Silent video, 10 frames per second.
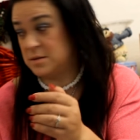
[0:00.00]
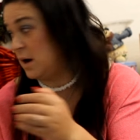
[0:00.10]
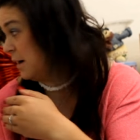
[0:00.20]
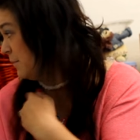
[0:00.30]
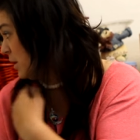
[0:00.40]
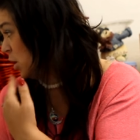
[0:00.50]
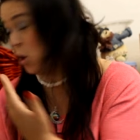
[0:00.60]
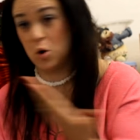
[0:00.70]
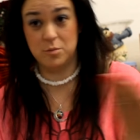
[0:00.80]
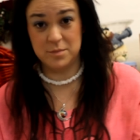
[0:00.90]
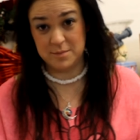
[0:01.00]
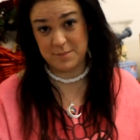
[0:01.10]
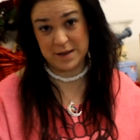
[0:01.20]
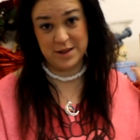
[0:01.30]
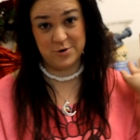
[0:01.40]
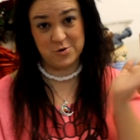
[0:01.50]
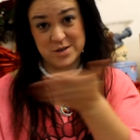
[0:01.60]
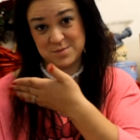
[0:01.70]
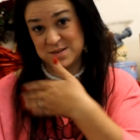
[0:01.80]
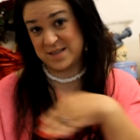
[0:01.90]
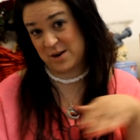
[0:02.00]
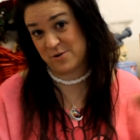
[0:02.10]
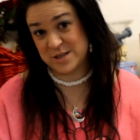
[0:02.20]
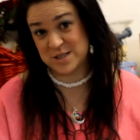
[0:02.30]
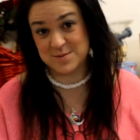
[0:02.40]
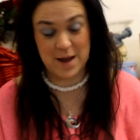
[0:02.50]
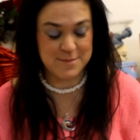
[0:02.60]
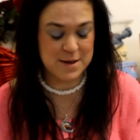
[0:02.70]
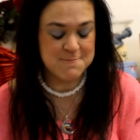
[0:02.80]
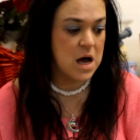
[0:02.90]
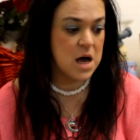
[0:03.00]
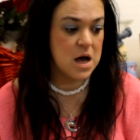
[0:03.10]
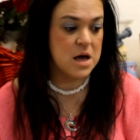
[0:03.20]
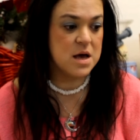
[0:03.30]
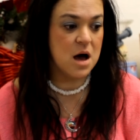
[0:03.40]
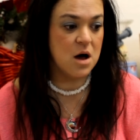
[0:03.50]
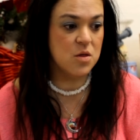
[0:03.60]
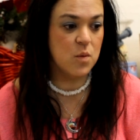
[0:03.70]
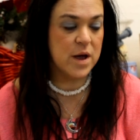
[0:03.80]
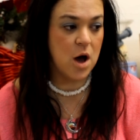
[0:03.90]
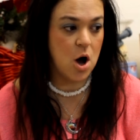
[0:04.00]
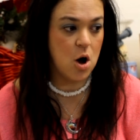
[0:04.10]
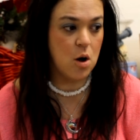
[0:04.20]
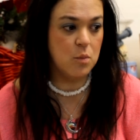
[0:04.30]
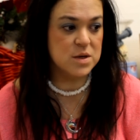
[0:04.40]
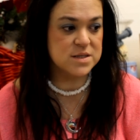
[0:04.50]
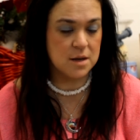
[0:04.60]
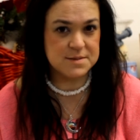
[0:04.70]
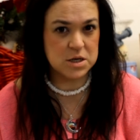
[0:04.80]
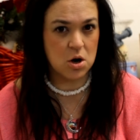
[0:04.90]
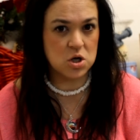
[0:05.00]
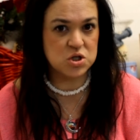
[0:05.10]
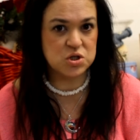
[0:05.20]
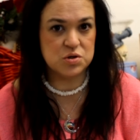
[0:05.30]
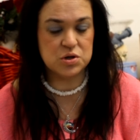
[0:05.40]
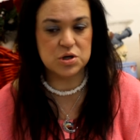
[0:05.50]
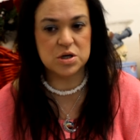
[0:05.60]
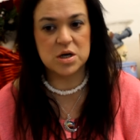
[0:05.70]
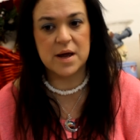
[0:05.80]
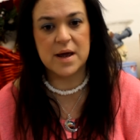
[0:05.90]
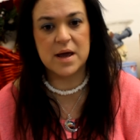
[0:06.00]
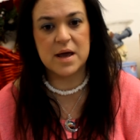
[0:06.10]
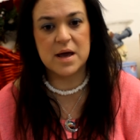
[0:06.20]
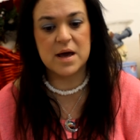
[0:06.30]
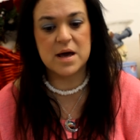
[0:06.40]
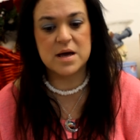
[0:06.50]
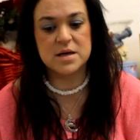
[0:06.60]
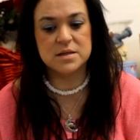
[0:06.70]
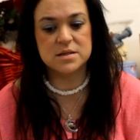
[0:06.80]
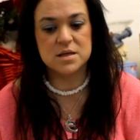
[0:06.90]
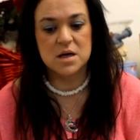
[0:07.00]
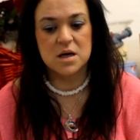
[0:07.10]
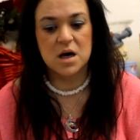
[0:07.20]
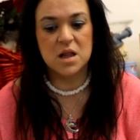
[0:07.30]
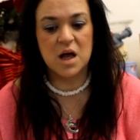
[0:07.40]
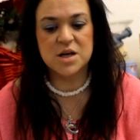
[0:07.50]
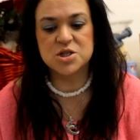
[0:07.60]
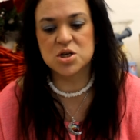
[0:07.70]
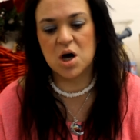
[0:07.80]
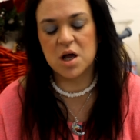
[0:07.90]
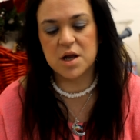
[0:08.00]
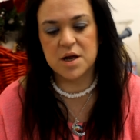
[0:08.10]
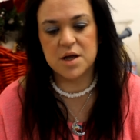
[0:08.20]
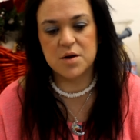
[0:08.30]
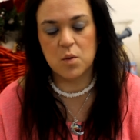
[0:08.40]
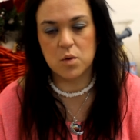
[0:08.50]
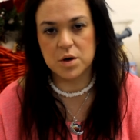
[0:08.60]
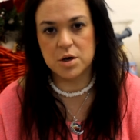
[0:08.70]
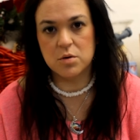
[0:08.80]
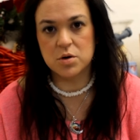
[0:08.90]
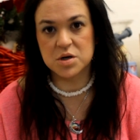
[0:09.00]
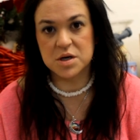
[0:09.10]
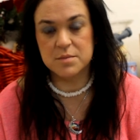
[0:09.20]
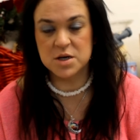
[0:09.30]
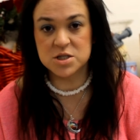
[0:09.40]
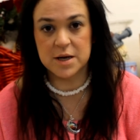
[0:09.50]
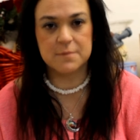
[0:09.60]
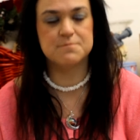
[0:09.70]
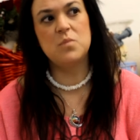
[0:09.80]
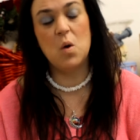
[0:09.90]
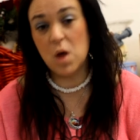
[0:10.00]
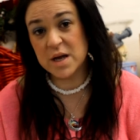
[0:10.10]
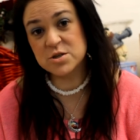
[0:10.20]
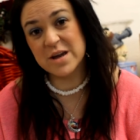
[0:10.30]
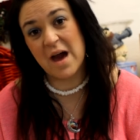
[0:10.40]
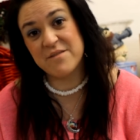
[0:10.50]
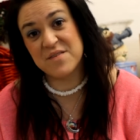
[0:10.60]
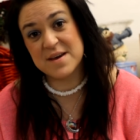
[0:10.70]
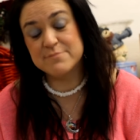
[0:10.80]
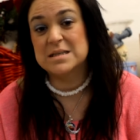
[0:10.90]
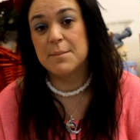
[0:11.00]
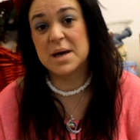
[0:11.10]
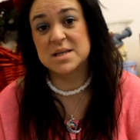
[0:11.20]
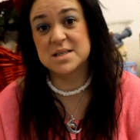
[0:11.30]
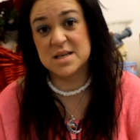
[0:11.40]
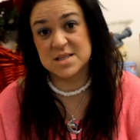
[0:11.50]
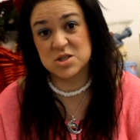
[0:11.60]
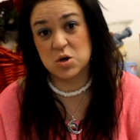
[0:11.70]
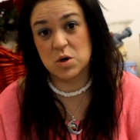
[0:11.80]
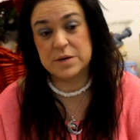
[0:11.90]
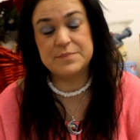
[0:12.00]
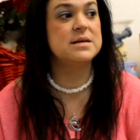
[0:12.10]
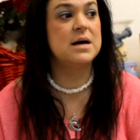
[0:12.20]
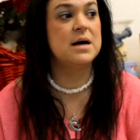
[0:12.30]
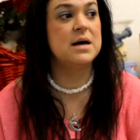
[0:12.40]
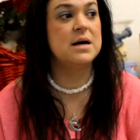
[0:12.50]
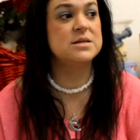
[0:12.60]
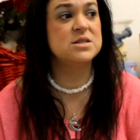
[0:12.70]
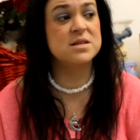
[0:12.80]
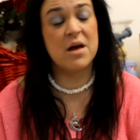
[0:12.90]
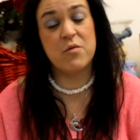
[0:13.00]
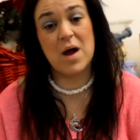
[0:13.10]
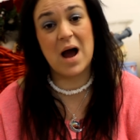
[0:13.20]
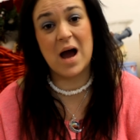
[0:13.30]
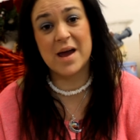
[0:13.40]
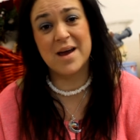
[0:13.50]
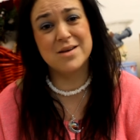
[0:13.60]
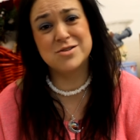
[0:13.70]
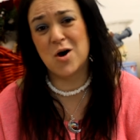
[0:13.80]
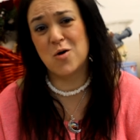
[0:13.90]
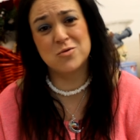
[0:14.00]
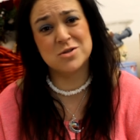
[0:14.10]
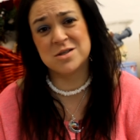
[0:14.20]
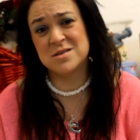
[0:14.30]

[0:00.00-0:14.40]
I'm home, my little Christmas decorations behind me. Uh, on the way home, we stopped at Carl's Jr. and Elijah got an Oreo cookie milkshake. Well, I drank half of it because it tasted so good. Uh, just an FYI, don't,